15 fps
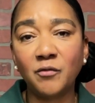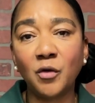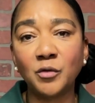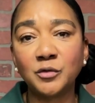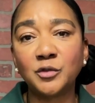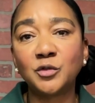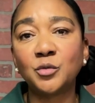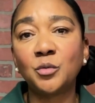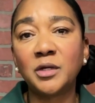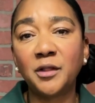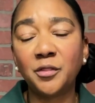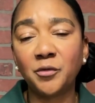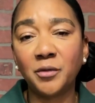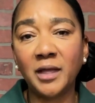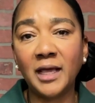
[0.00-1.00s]
verse
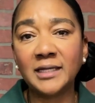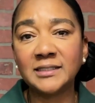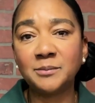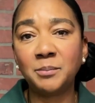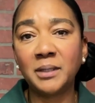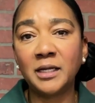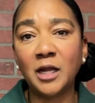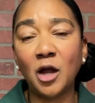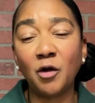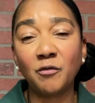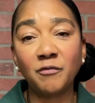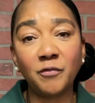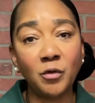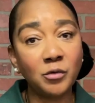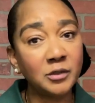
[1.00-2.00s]
23 has been our
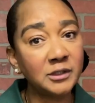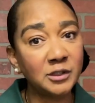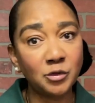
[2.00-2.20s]
focus